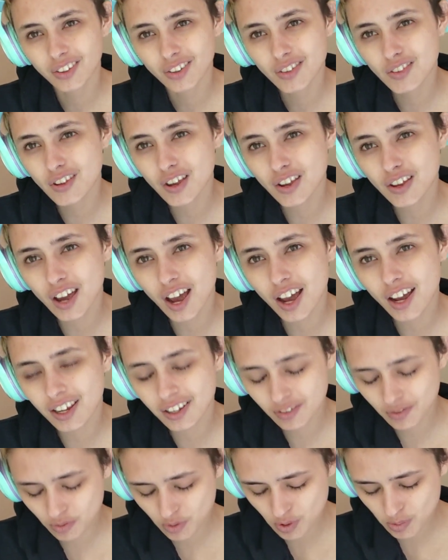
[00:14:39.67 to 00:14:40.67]
Because
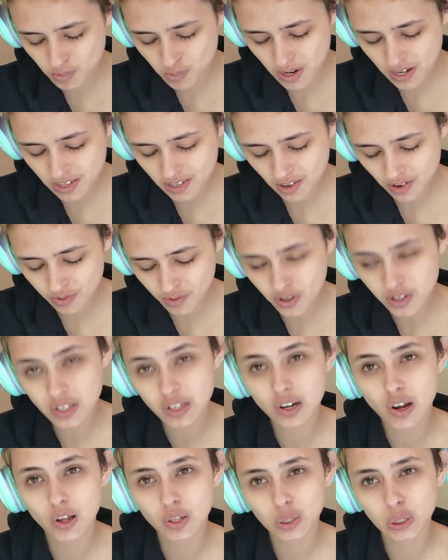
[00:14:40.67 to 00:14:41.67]
I viewed myself as
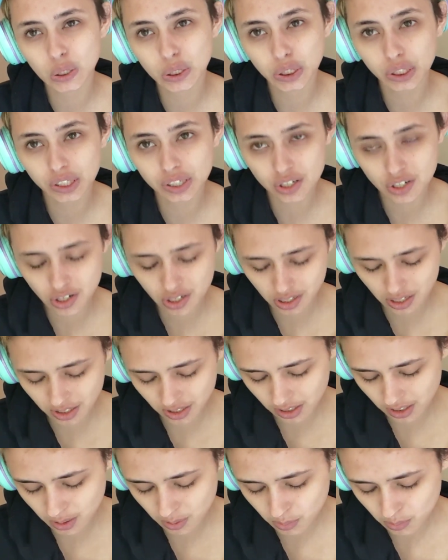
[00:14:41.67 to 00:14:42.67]
an onlooker just
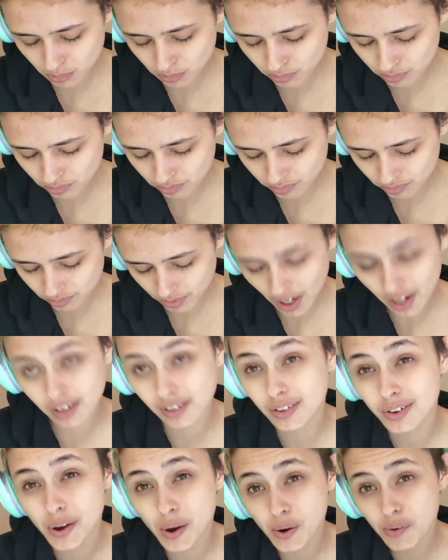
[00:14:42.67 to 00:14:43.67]
like you. I
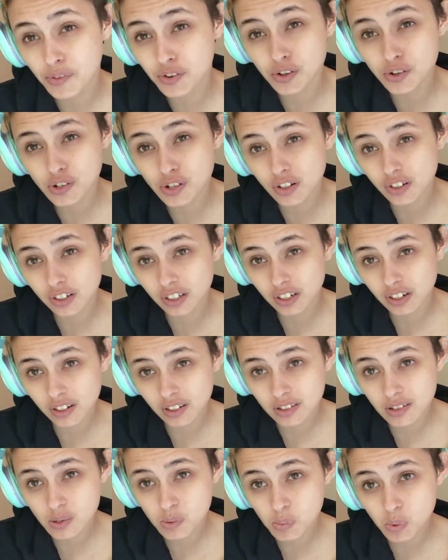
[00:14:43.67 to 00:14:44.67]
don't know if you're still here
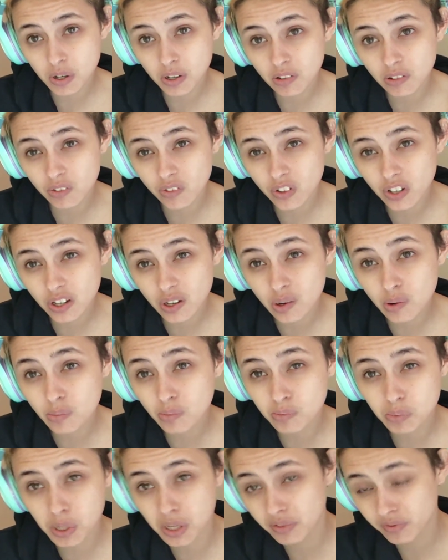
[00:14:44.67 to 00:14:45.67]
at this point in the video,
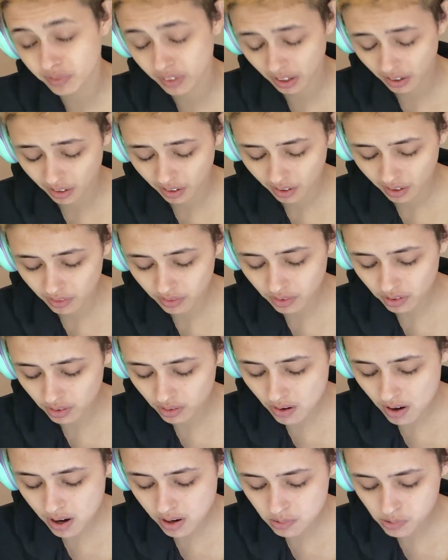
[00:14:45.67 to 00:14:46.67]
but if you
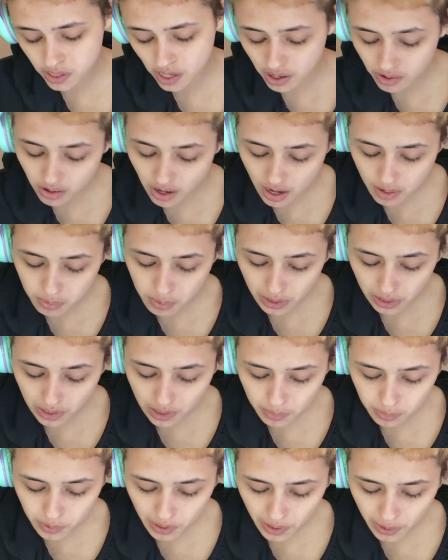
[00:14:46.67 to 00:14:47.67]
are, we are wrapping
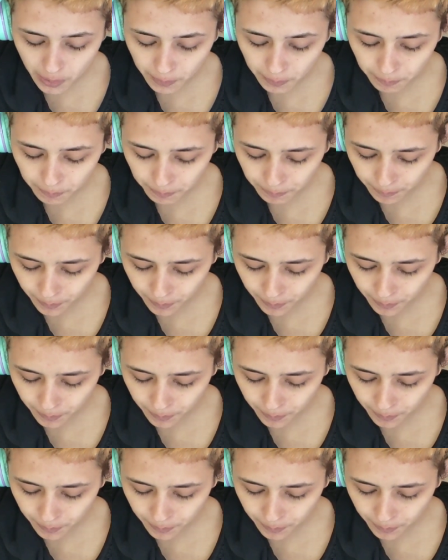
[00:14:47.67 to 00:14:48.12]
up now.